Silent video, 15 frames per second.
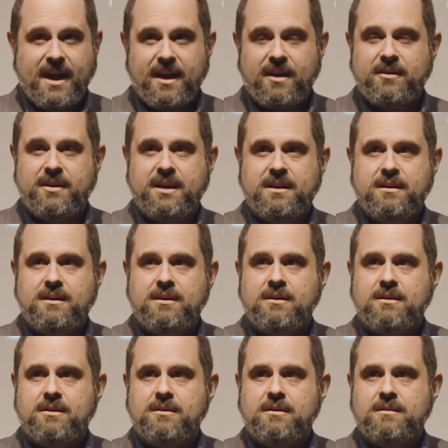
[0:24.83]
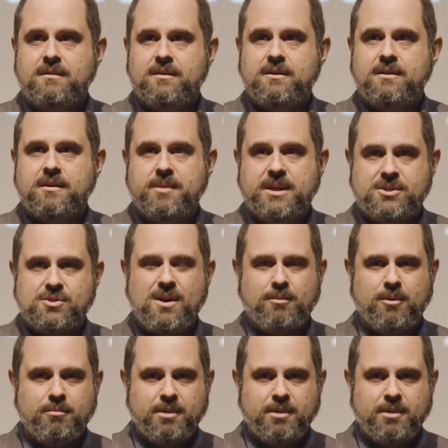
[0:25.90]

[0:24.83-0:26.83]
irony, you're you're, you're going to be in trouble.